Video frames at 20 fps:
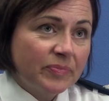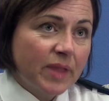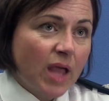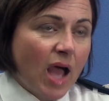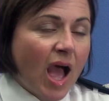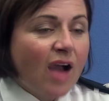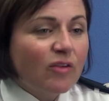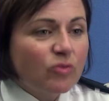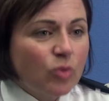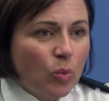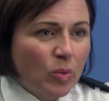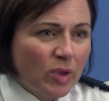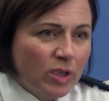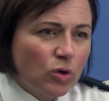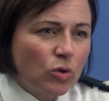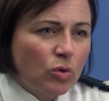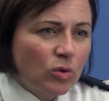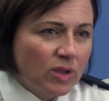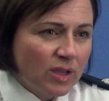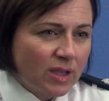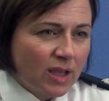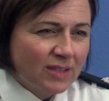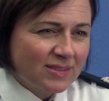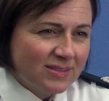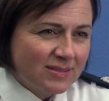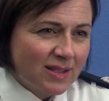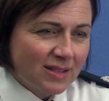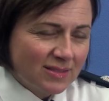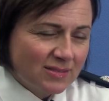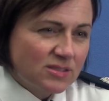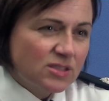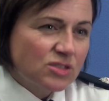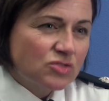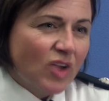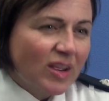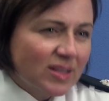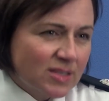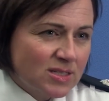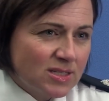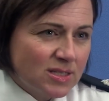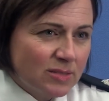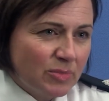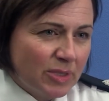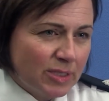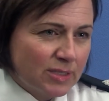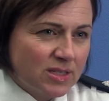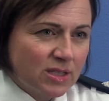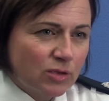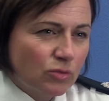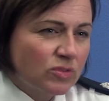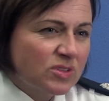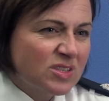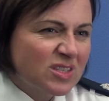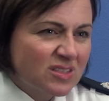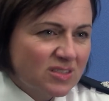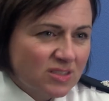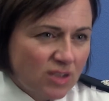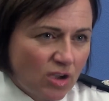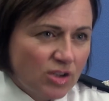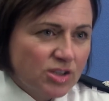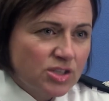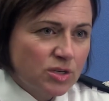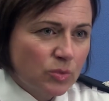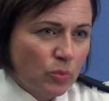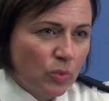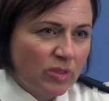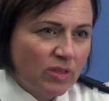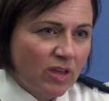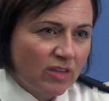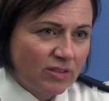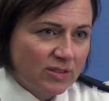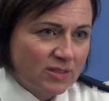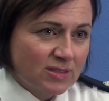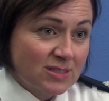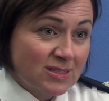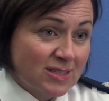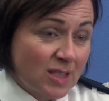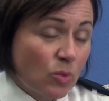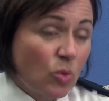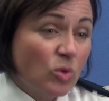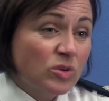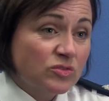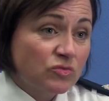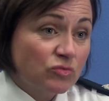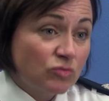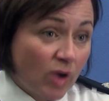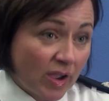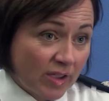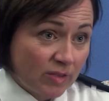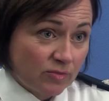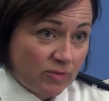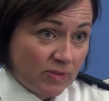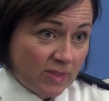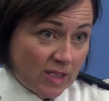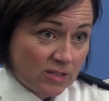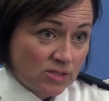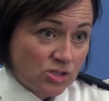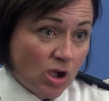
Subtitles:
have what we call a strategy meeting or a discussion with others to say what's right for that